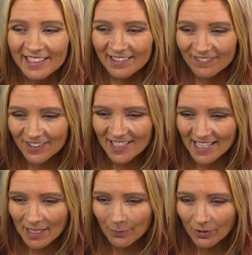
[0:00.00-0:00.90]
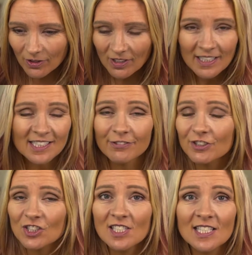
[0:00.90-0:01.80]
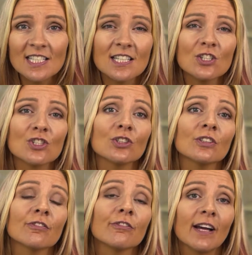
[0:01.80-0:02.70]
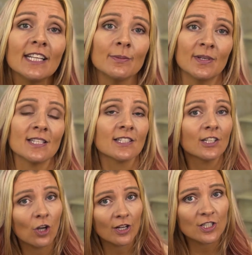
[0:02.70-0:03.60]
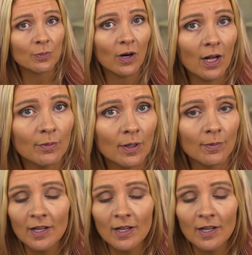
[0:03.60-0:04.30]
For example, deficiencies in certain vitamins can cause a problem.